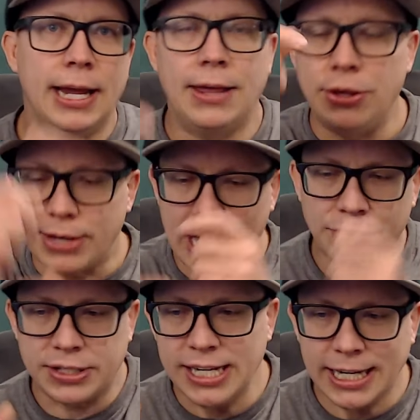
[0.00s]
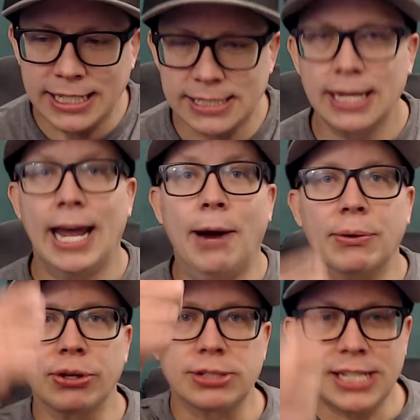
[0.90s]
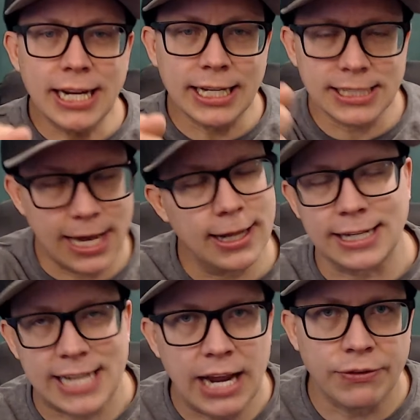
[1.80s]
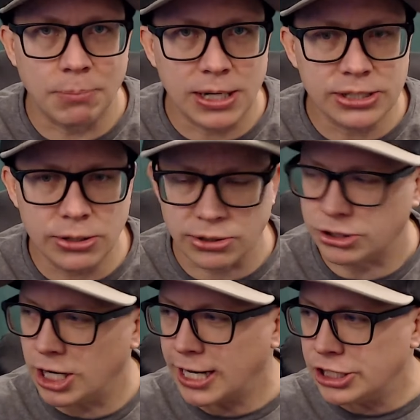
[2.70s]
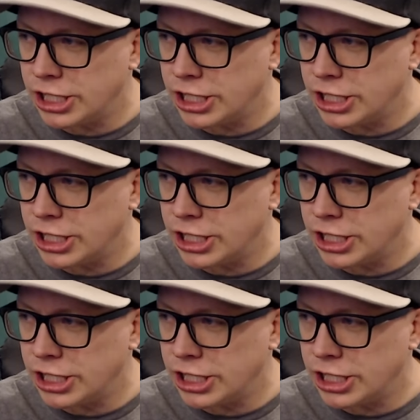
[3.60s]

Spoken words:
And then you count the tickets. And with those tickets, kind of like Dave and Buster's or Chuck E.